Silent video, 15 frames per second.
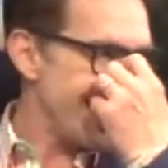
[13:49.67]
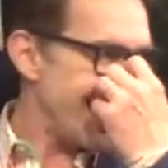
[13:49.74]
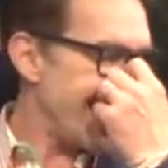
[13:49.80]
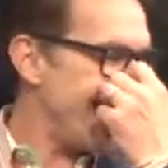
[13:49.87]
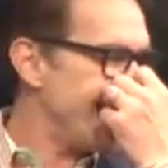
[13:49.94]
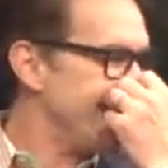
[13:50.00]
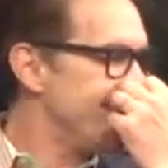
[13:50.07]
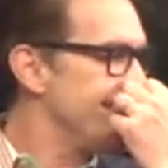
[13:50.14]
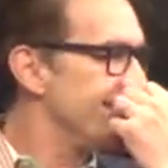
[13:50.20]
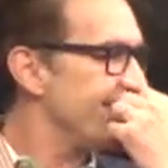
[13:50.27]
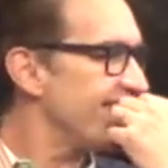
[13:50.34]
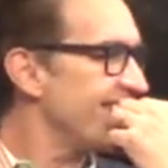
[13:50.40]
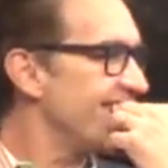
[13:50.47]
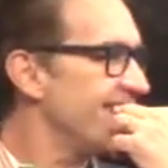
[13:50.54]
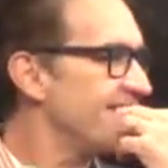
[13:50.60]
And
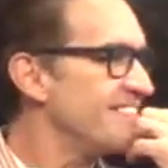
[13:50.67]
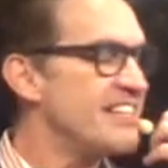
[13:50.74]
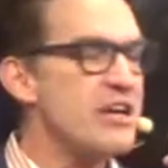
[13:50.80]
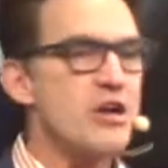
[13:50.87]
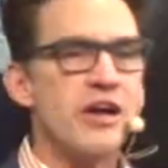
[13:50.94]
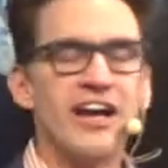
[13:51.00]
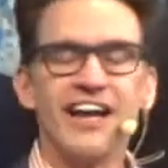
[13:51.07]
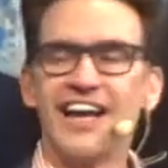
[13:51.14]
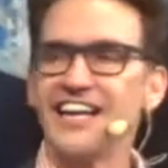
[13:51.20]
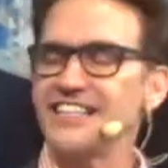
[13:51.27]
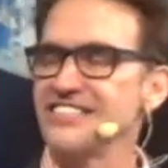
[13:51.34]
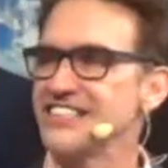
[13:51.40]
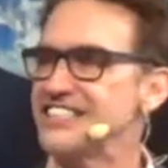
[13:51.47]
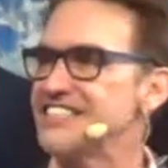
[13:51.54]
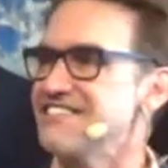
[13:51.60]
uh, I
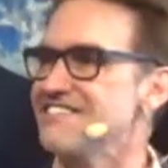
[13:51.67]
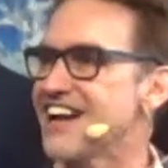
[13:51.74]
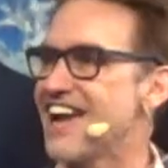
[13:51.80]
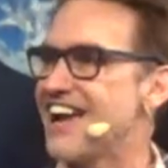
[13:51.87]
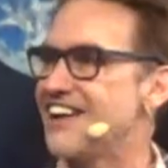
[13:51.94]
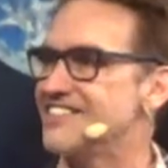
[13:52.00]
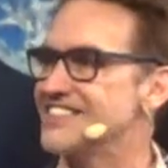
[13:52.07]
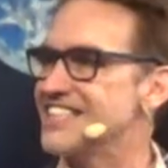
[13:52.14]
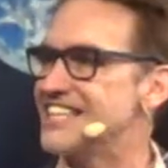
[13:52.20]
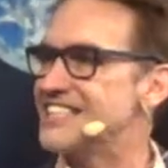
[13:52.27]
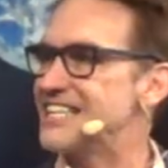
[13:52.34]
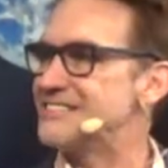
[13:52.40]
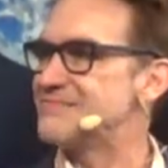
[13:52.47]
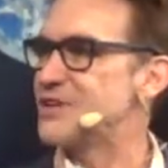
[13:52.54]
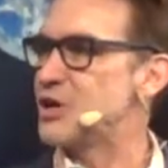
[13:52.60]
looked around at
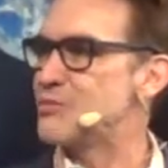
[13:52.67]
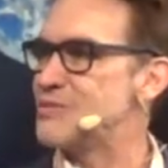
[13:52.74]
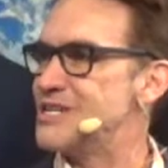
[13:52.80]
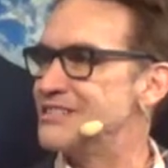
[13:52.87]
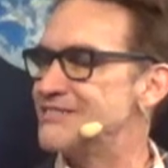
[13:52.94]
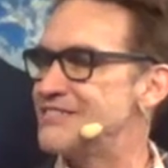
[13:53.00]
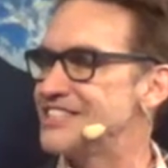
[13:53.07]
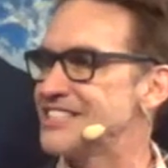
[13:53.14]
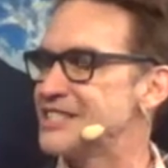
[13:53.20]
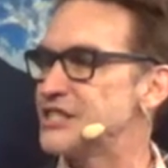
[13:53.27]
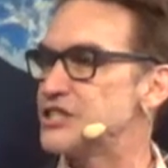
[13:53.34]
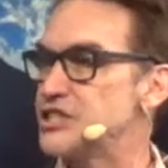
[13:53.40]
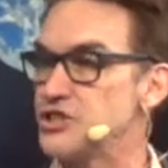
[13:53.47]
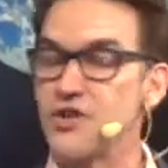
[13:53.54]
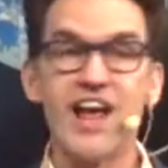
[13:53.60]
that moment, feeling the
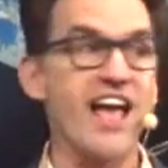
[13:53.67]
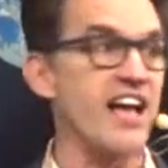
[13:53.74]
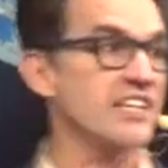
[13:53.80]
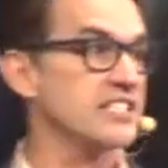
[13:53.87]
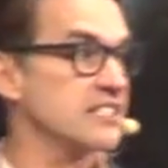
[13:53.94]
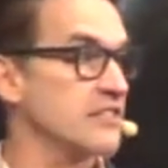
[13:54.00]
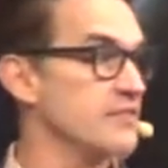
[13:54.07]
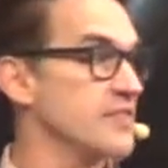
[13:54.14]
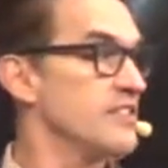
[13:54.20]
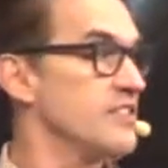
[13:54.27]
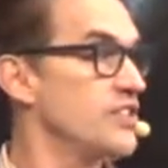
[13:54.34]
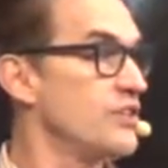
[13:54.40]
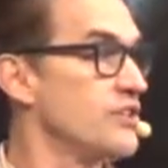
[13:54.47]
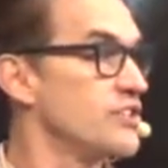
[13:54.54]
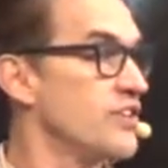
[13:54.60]
stress of the
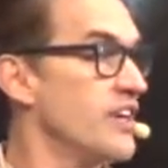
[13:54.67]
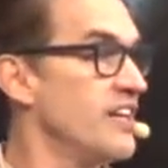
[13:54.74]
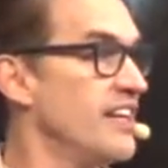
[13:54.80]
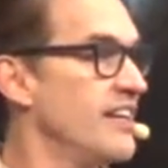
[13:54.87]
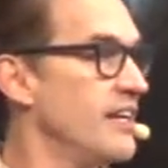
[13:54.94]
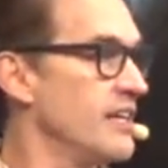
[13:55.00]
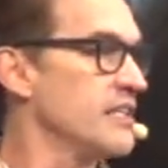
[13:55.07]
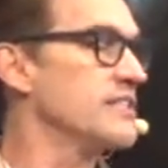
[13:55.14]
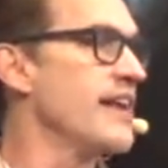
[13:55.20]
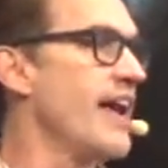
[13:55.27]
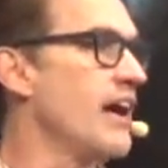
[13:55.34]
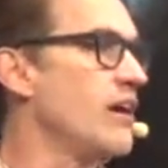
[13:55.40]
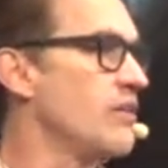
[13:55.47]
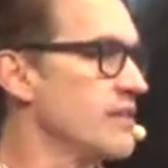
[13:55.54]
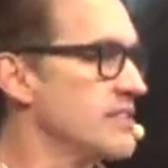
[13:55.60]
children, because
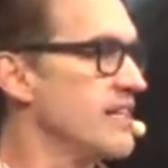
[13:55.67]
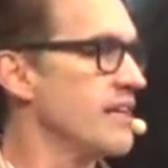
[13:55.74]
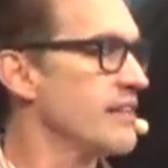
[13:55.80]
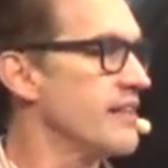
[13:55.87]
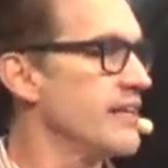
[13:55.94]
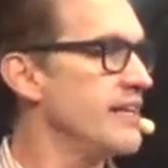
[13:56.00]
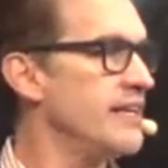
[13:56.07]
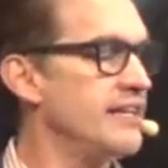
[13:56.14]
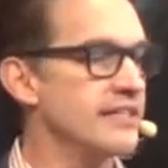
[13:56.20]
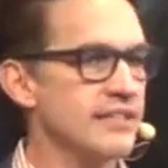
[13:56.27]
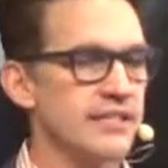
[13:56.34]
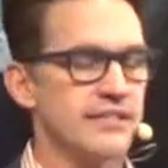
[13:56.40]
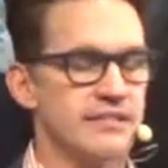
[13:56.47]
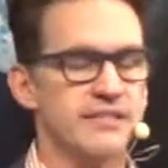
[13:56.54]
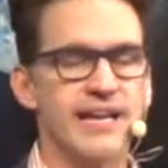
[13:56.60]
now it's not the
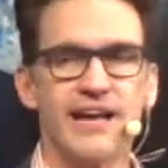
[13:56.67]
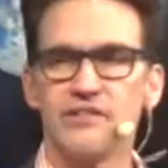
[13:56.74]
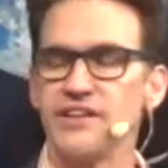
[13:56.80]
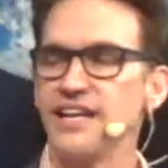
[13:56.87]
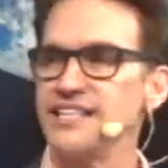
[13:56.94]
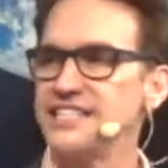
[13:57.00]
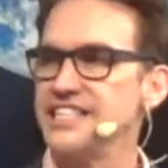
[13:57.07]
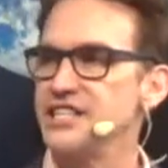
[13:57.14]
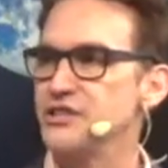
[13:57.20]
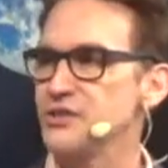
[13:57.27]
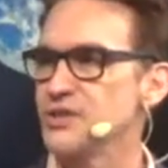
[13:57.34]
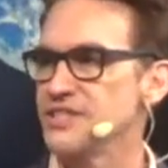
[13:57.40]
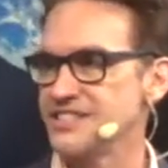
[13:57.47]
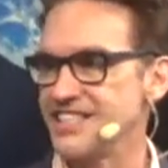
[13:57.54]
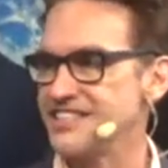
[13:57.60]
now
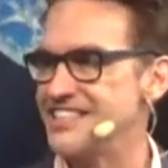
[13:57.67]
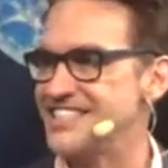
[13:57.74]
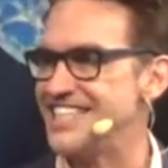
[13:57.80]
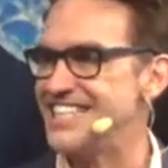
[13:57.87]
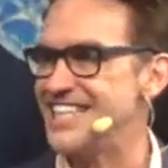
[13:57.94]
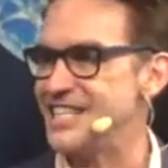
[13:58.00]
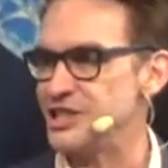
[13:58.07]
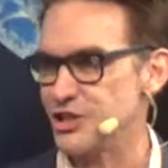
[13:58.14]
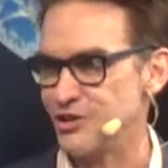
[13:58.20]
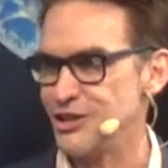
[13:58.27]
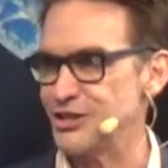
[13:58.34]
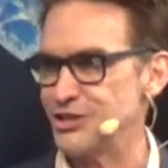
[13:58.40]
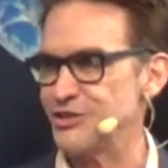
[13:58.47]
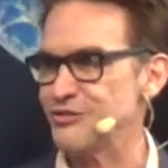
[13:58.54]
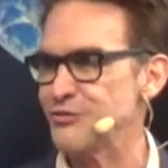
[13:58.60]
19-year-olds, not the teenager,
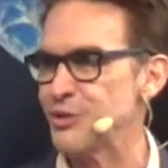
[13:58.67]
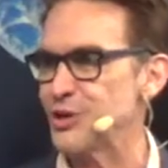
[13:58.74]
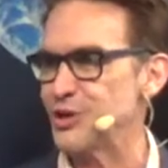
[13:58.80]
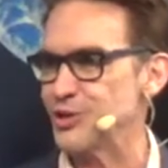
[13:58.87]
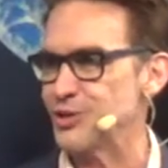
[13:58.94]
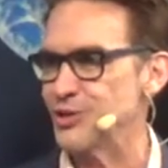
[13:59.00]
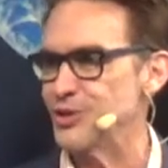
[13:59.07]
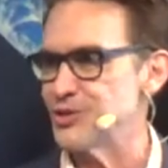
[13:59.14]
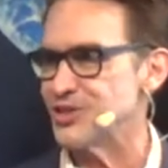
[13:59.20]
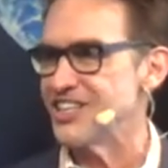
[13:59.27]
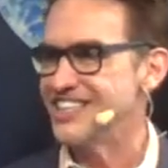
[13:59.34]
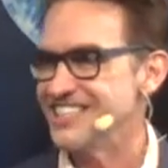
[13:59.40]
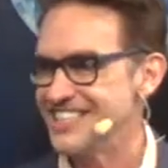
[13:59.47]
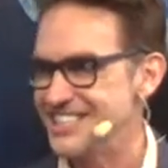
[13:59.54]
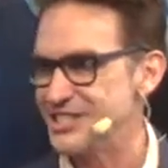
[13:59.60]
it's the four-year-olds
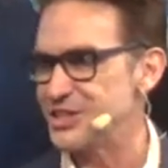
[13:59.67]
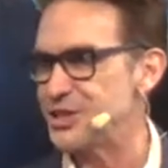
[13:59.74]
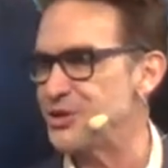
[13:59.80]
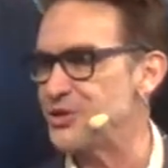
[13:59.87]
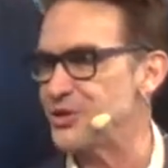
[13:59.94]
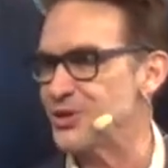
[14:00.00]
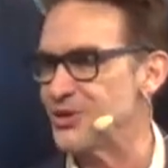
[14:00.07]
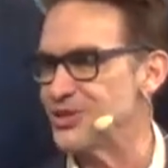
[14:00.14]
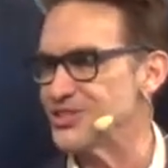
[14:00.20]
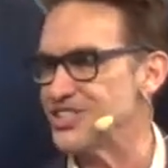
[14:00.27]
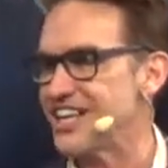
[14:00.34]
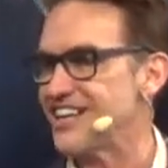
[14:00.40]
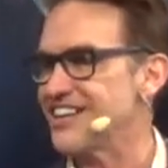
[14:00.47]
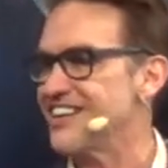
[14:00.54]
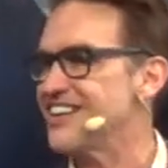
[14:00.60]
and the two-year-olds
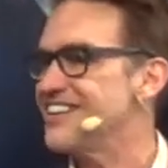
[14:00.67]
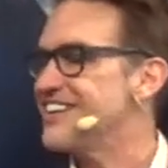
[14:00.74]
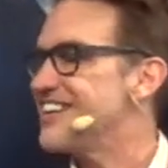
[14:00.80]
that are